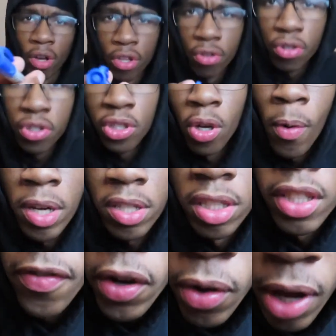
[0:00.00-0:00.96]
You still watching
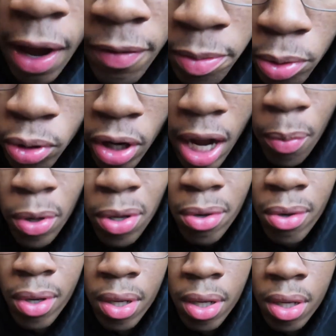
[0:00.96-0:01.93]
this video and haven't subscribed. What are you
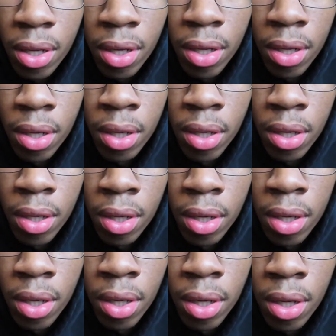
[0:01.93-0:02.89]
doing?
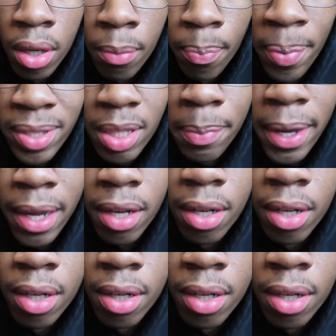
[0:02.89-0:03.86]
Press the
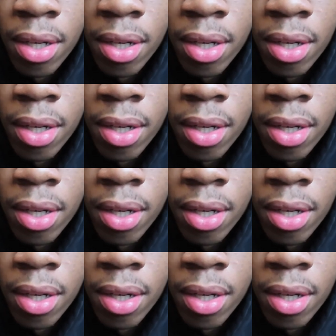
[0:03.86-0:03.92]
button.